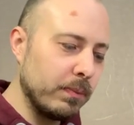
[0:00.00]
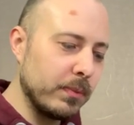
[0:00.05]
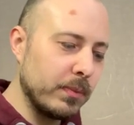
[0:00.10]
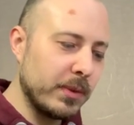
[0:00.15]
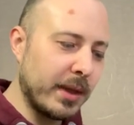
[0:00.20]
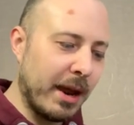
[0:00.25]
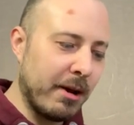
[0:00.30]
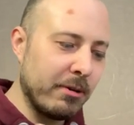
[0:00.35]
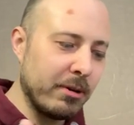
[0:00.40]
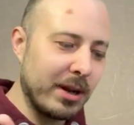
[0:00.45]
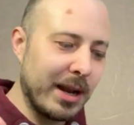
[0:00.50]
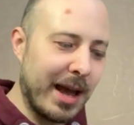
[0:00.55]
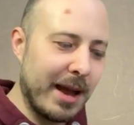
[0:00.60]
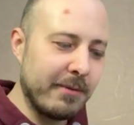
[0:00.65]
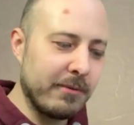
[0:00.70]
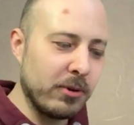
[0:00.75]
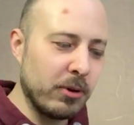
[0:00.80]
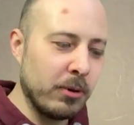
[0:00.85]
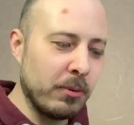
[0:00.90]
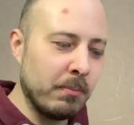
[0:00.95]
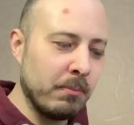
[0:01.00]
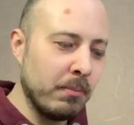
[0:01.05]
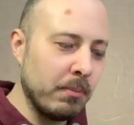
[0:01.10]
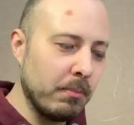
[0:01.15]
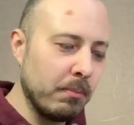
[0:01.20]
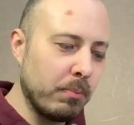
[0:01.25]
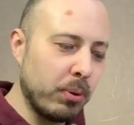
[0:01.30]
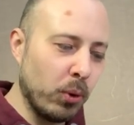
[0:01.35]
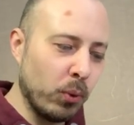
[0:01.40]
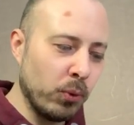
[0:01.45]
Darren
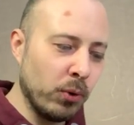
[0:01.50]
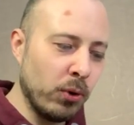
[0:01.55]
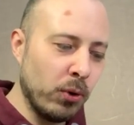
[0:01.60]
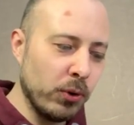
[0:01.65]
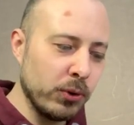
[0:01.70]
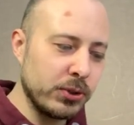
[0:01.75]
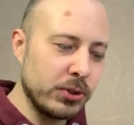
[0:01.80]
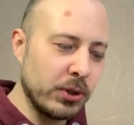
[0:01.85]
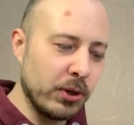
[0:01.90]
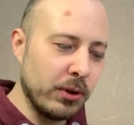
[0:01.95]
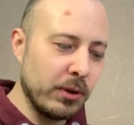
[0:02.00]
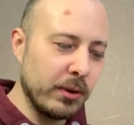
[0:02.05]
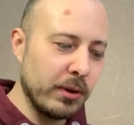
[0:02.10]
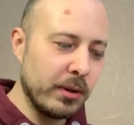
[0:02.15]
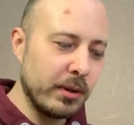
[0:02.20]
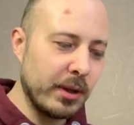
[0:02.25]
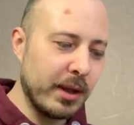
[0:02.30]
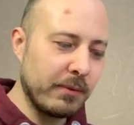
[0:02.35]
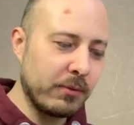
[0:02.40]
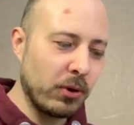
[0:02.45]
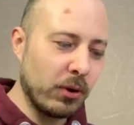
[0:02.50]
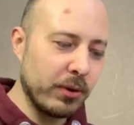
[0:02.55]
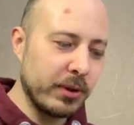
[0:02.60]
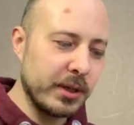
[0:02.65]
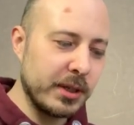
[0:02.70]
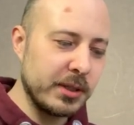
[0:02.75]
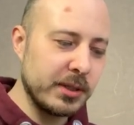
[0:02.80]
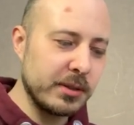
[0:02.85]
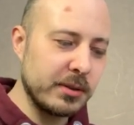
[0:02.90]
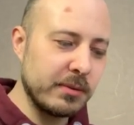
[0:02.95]
Latham, Paul Norton, they've got
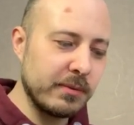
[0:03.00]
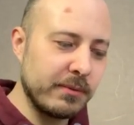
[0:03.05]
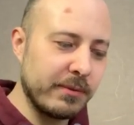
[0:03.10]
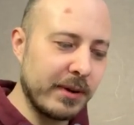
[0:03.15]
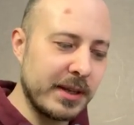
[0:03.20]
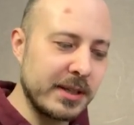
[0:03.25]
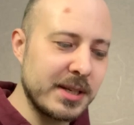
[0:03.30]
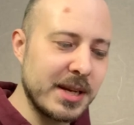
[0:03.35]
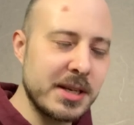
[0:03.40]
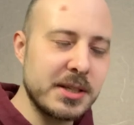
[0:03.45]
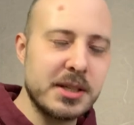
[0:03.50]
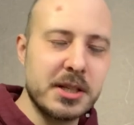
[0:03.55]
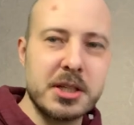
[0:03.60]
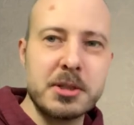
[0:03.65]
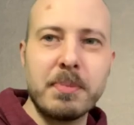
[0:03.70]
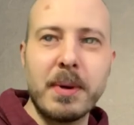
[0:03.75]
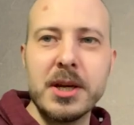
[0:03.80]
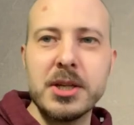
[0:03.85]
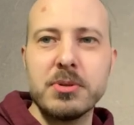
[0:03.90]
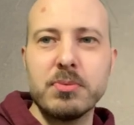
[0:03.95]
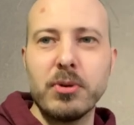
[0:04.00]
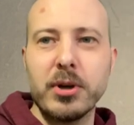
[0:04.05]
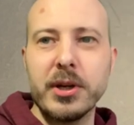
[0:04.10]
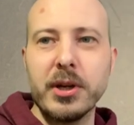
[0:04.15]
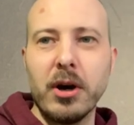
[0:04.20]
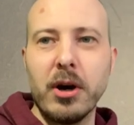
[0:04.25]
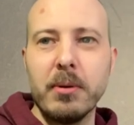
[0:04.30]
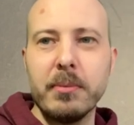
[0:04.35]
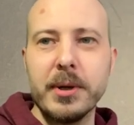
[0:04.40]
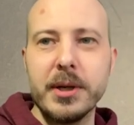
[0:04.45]
these fantastic Space Marine
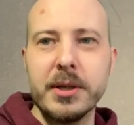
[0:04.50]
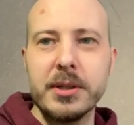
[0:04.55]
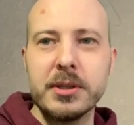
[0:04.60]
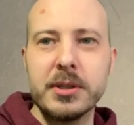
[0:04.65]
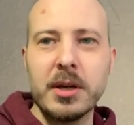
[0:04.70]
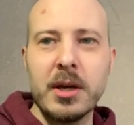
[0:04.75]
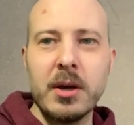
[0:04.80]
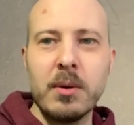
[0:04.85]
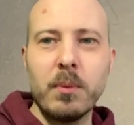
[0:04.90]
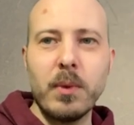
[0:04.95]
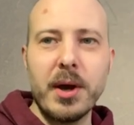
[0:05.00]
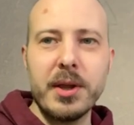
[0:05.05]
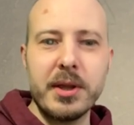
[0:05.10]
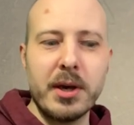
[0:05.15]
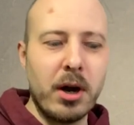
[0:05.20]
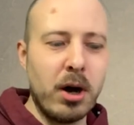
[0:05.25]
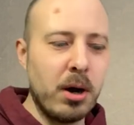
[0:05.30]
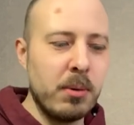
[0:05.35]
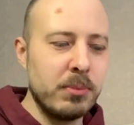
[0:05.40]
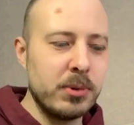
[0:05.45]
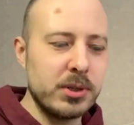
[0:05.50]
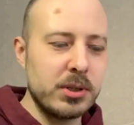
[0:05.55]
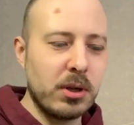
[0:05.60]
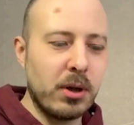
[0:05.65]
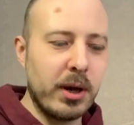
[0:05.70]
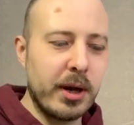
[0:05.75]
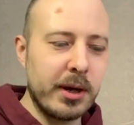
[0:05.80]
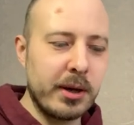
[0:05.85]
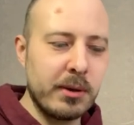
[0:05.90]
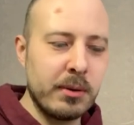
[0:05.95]
armies where the armour's
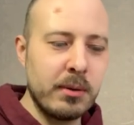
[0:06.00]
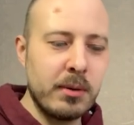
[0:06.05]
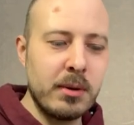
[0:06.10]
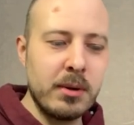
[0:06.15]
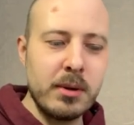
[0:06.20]
like